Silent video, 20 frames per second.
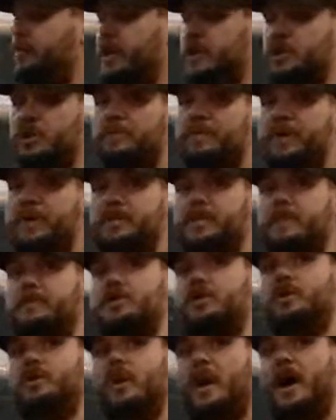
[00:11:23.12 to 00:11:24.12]
pressure builds
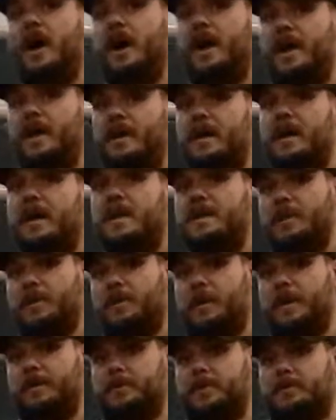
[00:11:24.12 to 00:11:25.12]
up too high, that
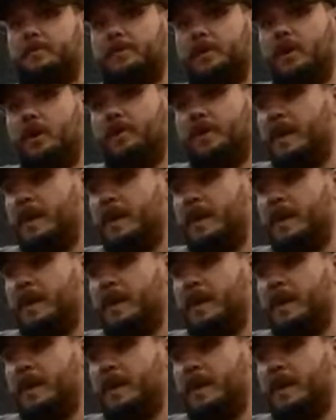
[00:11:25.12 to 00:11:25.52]
we're able to blow